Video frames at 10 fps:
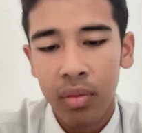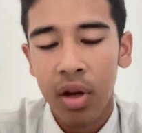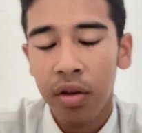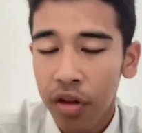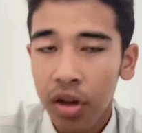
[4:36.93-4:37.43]

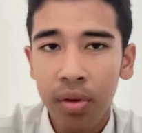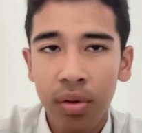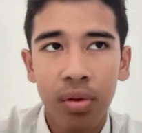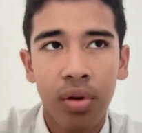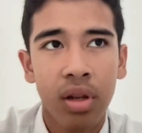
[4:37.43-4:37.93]
a
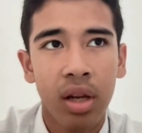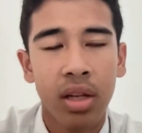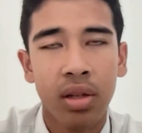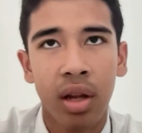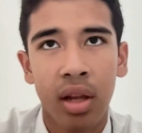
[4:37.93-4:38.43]
few,
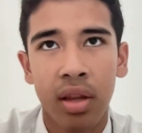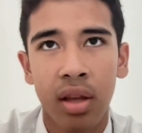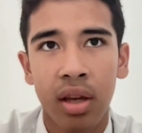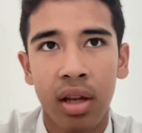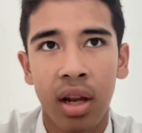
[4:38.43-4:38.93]
I
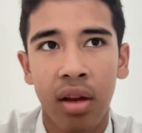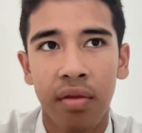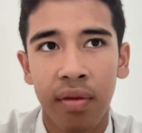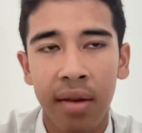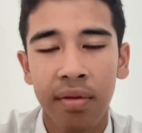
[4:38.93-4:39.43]
think like
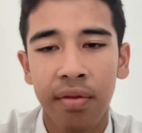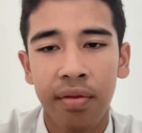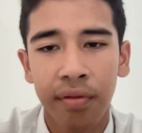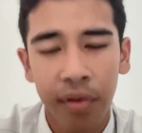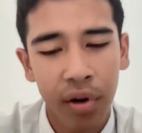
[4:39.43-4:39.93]
five,
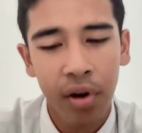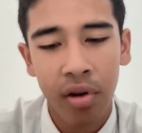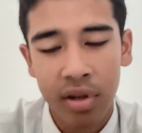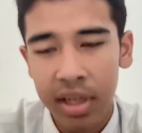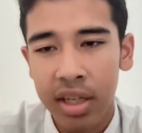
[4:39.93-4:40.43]
four
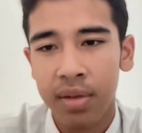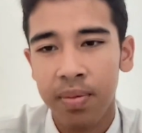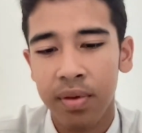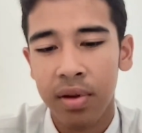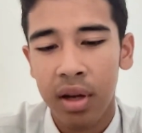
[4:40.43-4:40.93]
or six
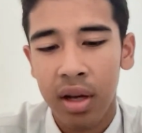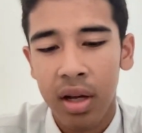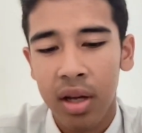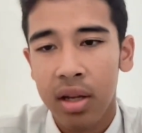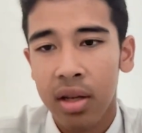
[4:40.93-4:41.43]

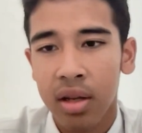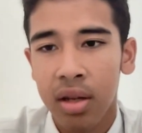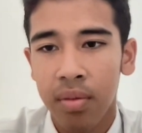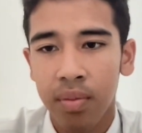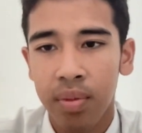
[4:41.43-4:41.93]

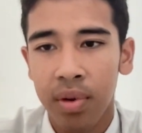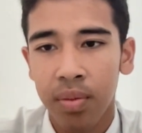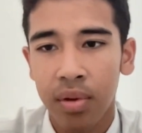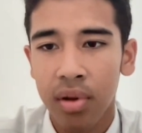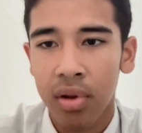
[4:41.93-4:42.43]

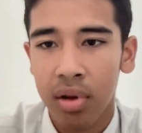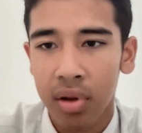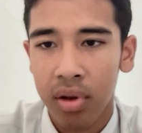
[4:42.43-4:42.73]
people